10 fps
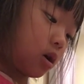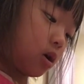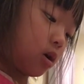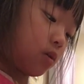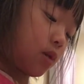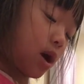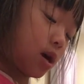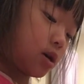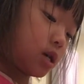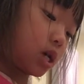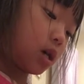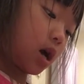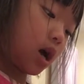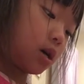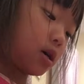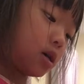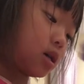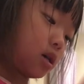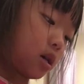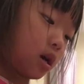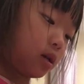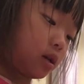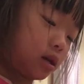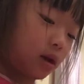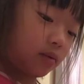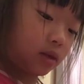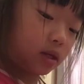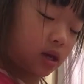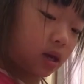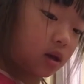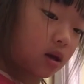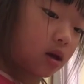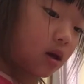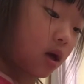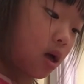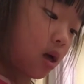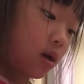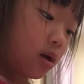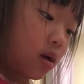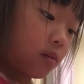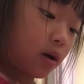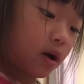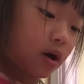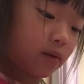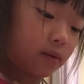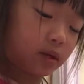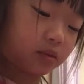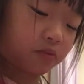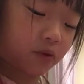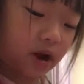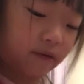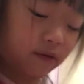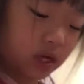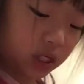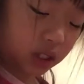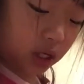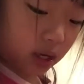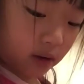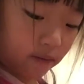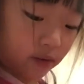I like everything. But if it's breakfast, I